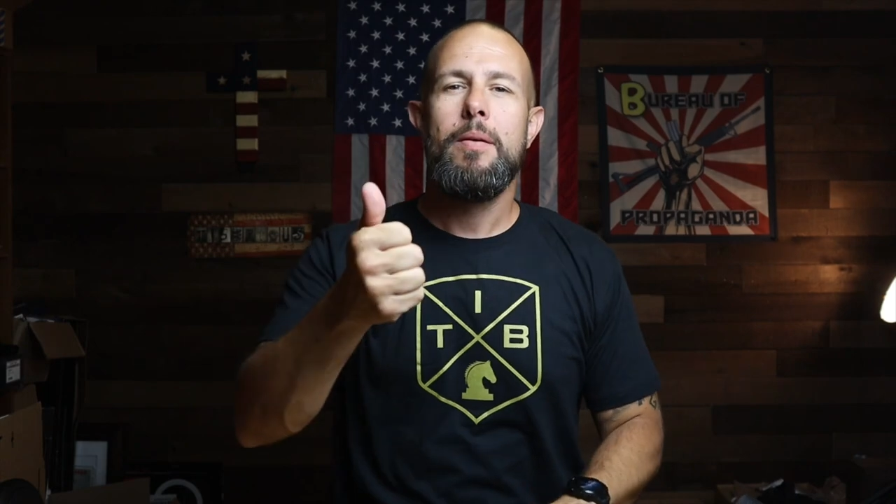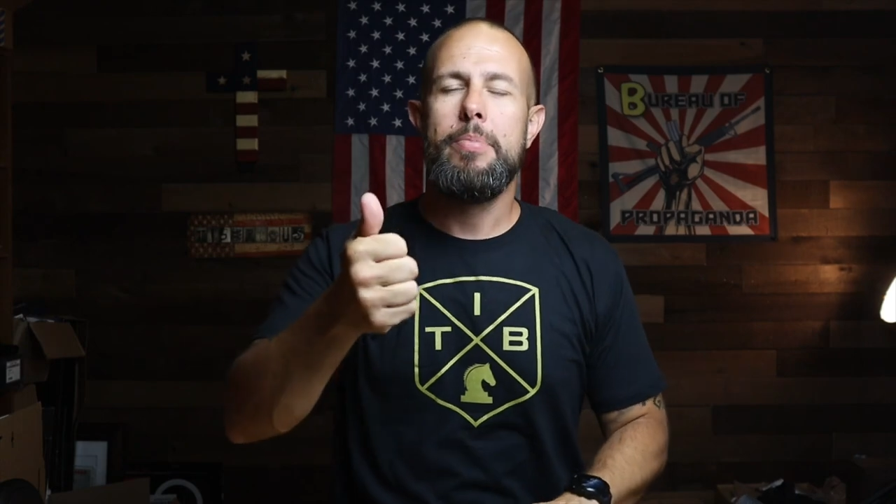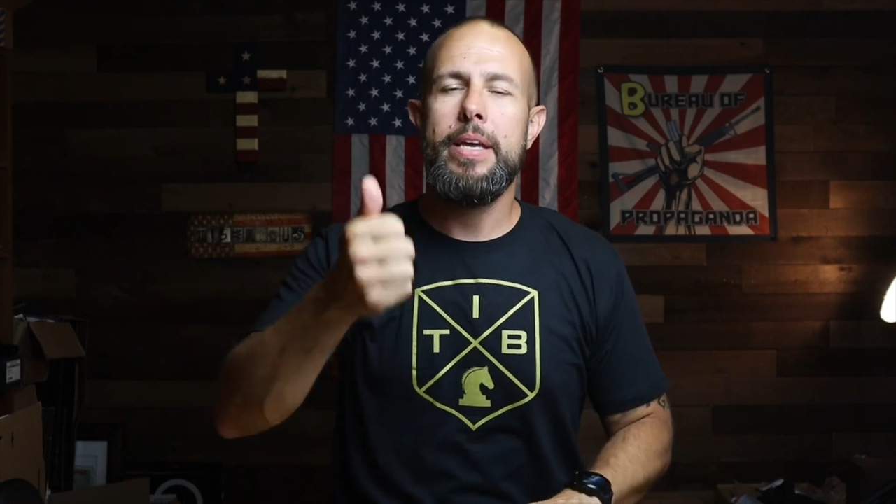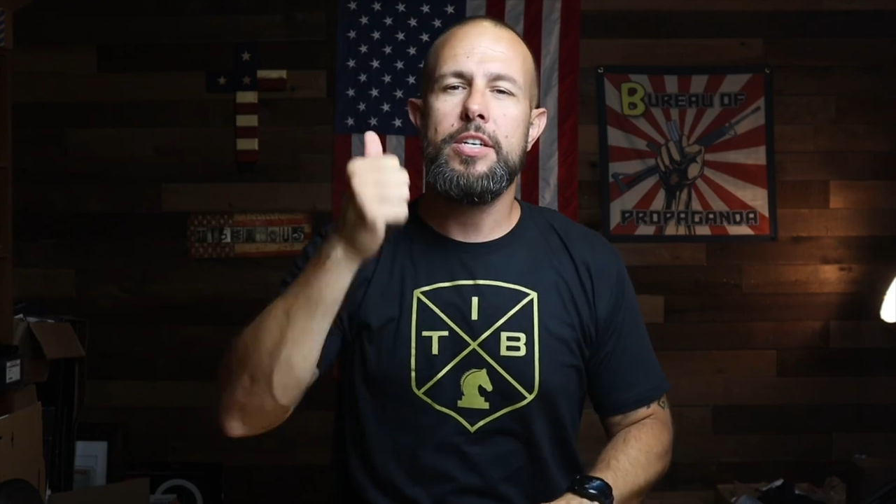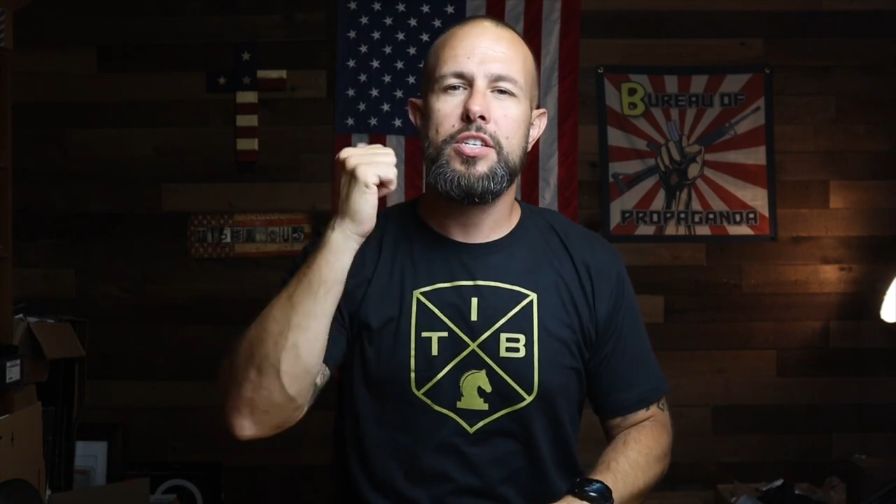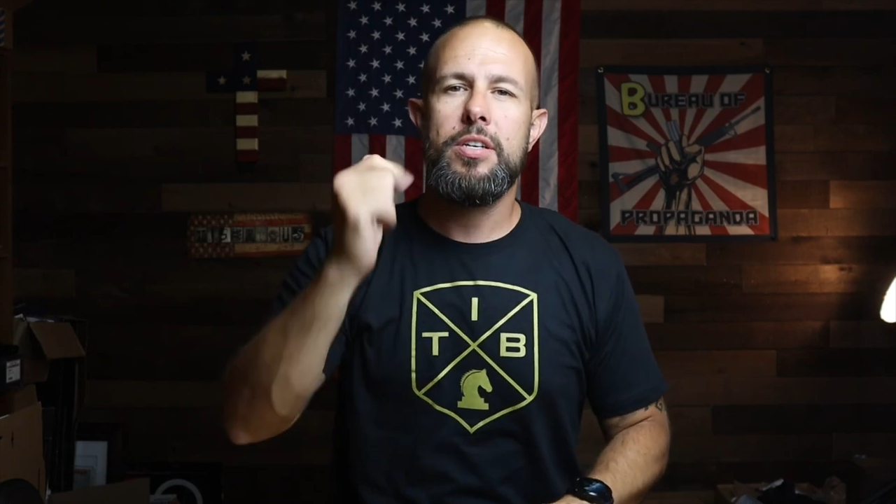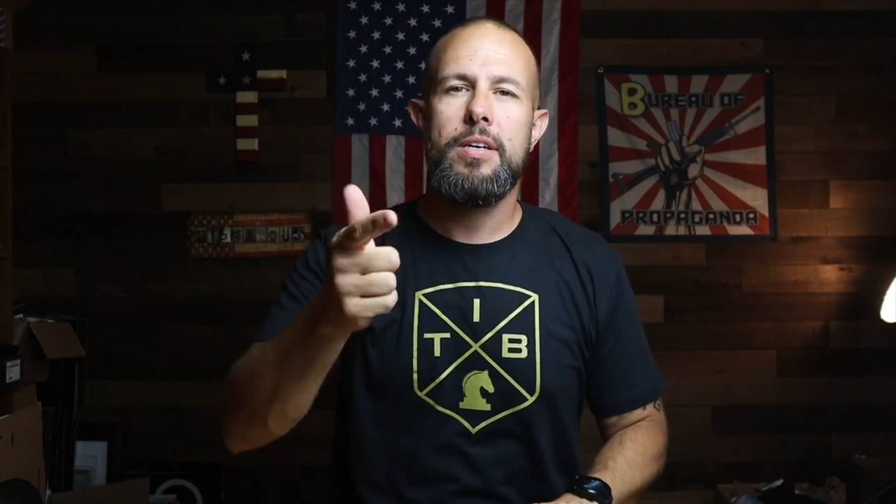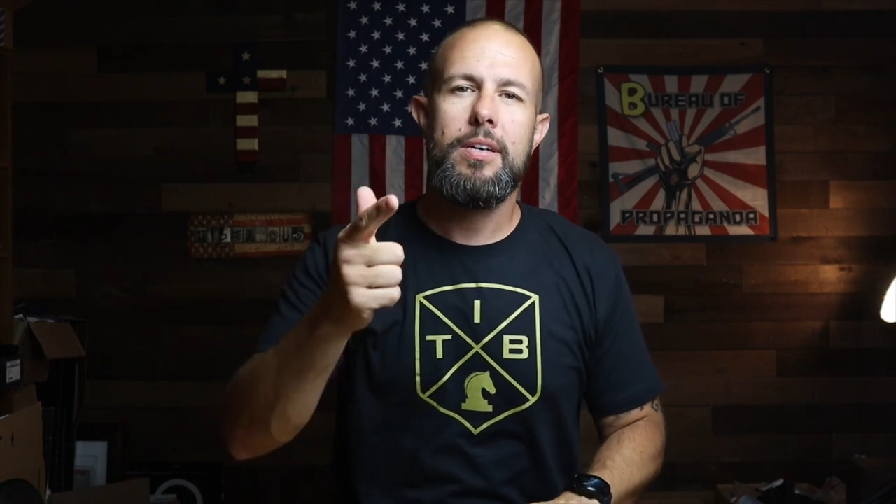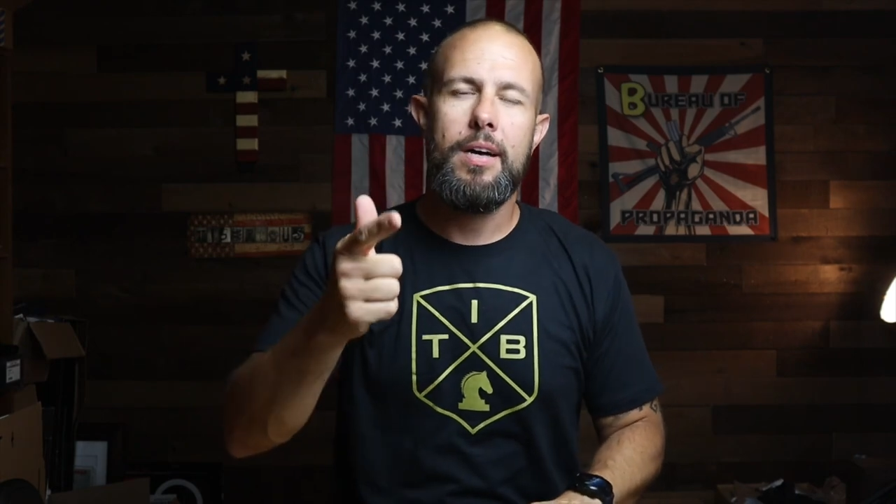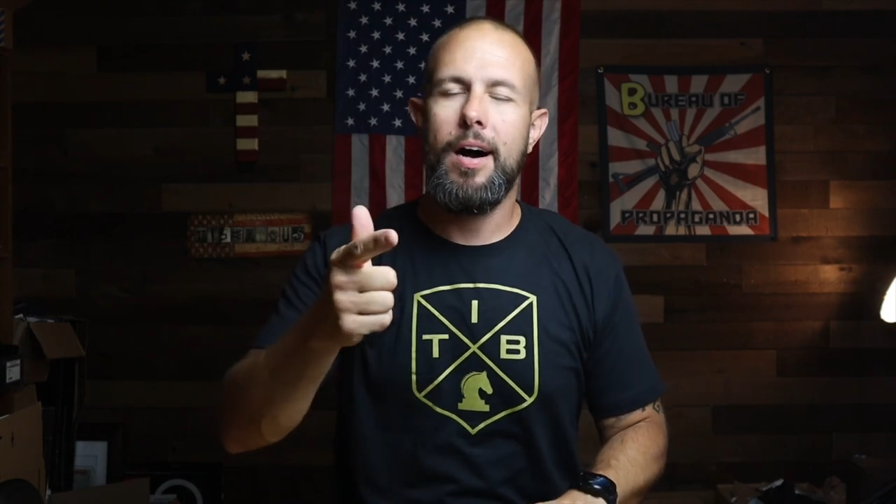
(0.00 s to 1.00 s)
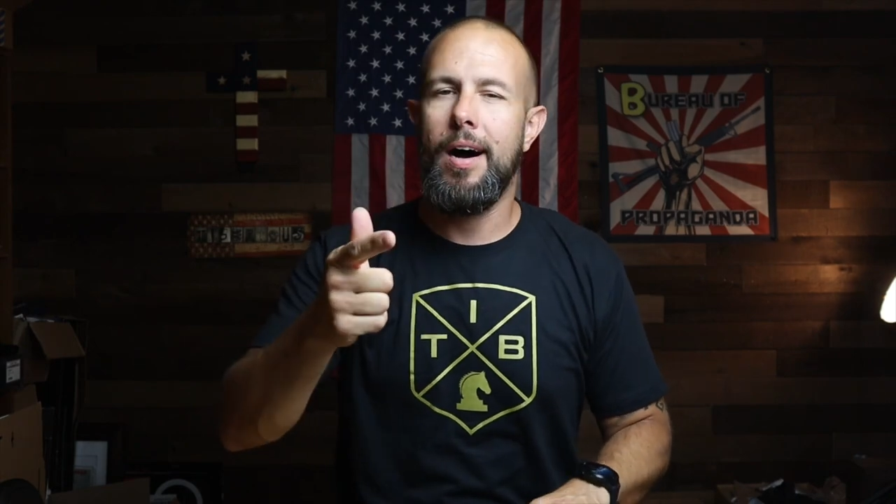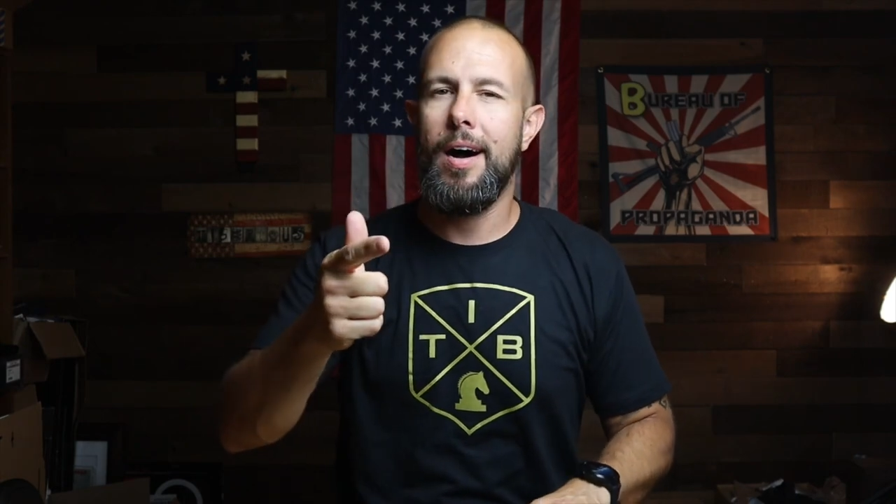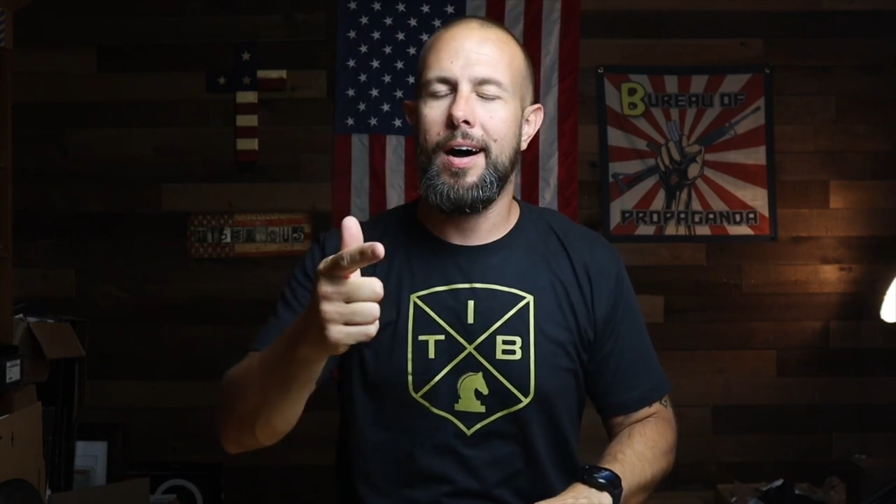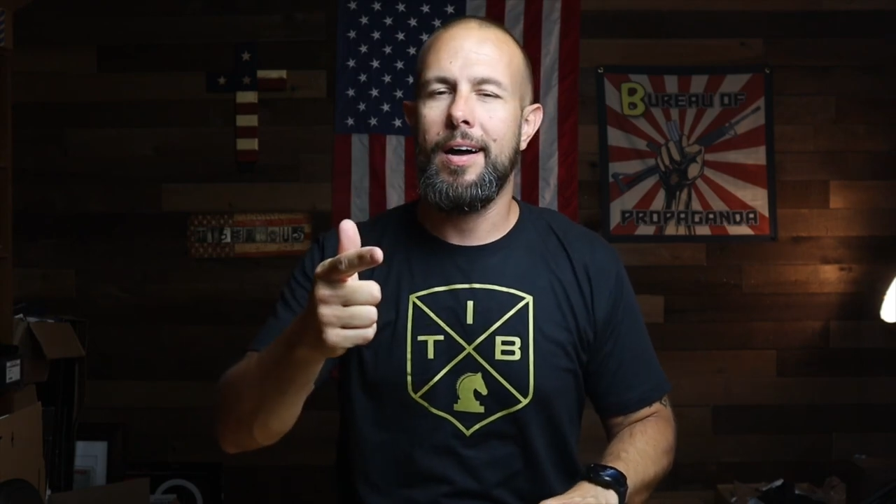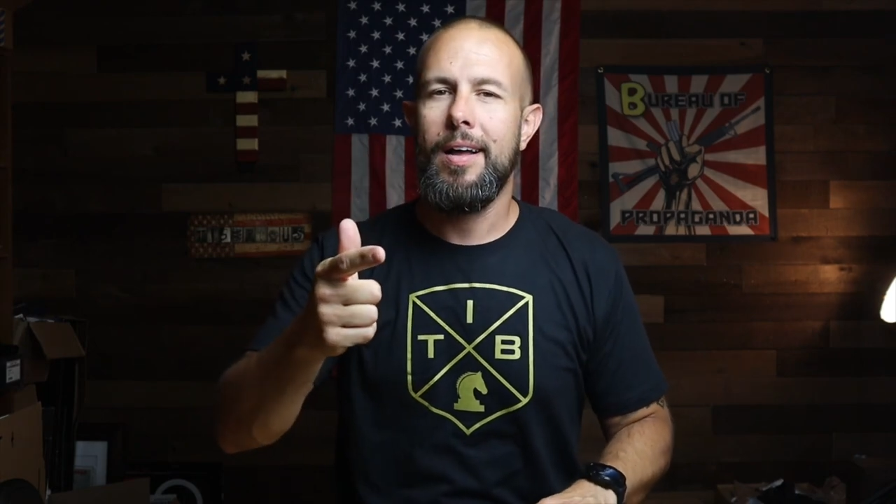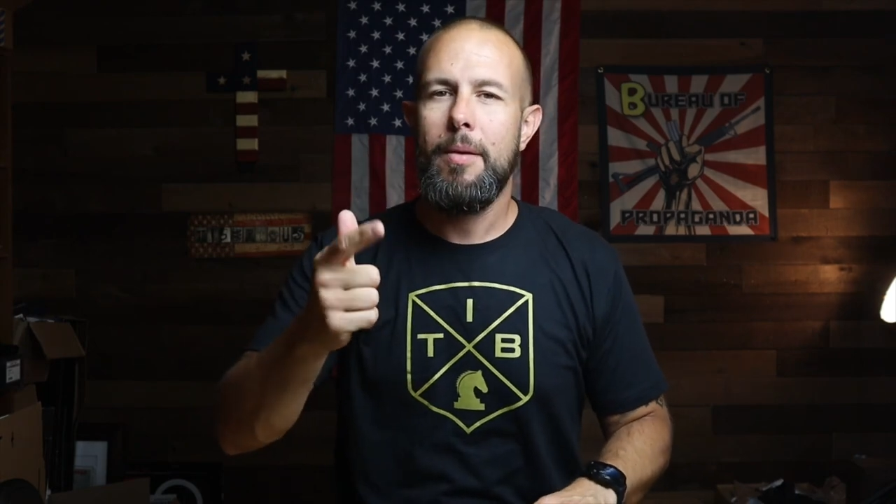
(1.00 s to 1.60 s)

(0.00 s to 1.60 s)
Beach, uh,